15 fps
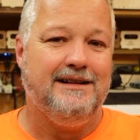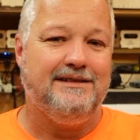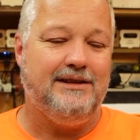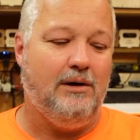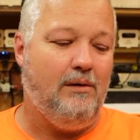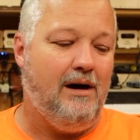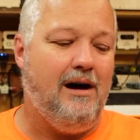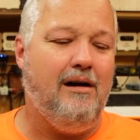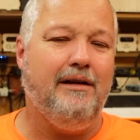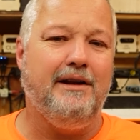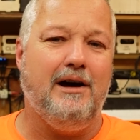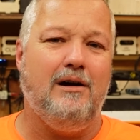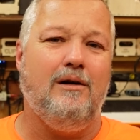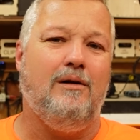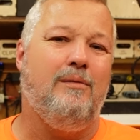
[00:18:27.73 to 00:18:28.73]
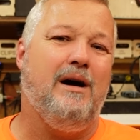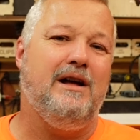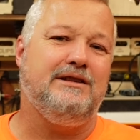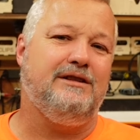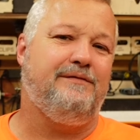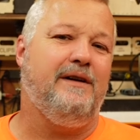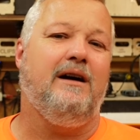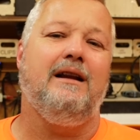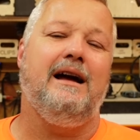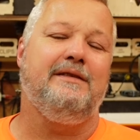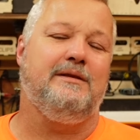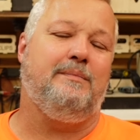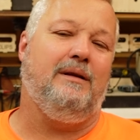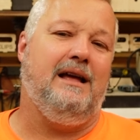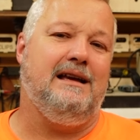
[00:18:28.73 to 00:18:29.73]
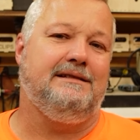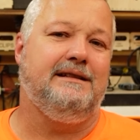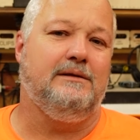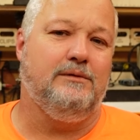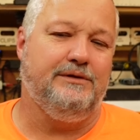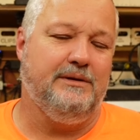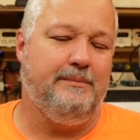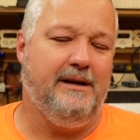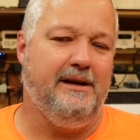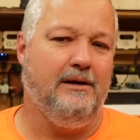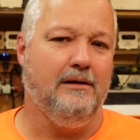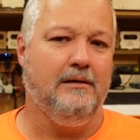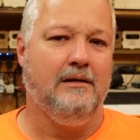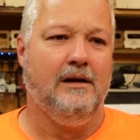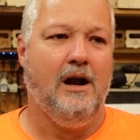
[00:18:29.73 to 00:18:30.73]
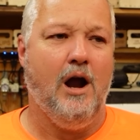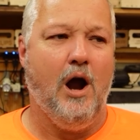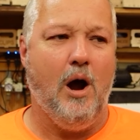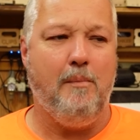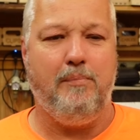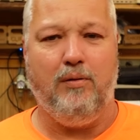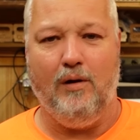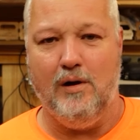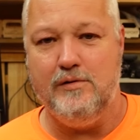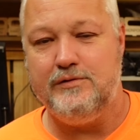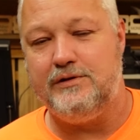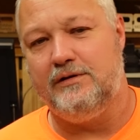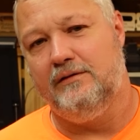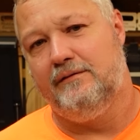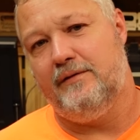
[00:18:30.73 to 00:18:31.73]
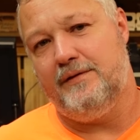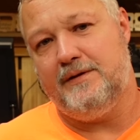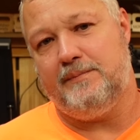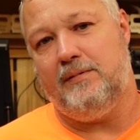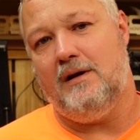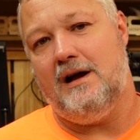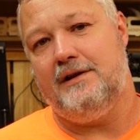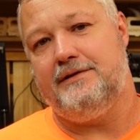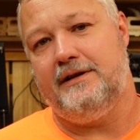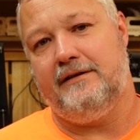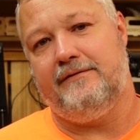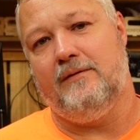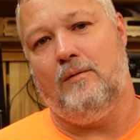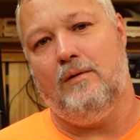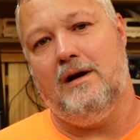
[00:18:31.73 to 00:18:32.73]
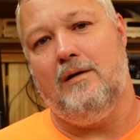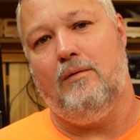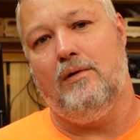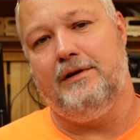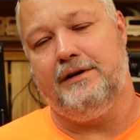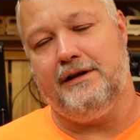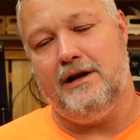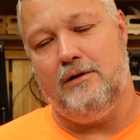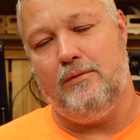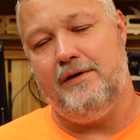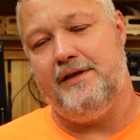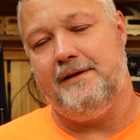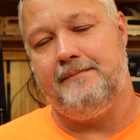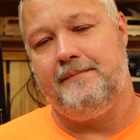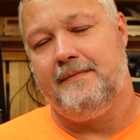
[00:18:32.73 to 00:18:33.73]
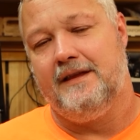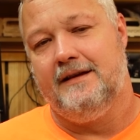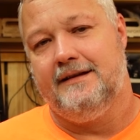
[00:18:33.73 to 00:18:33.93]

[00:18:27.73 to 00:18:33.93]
So all in all, I just felt like the plastic was a better approach for this project from where I wanted to go with it.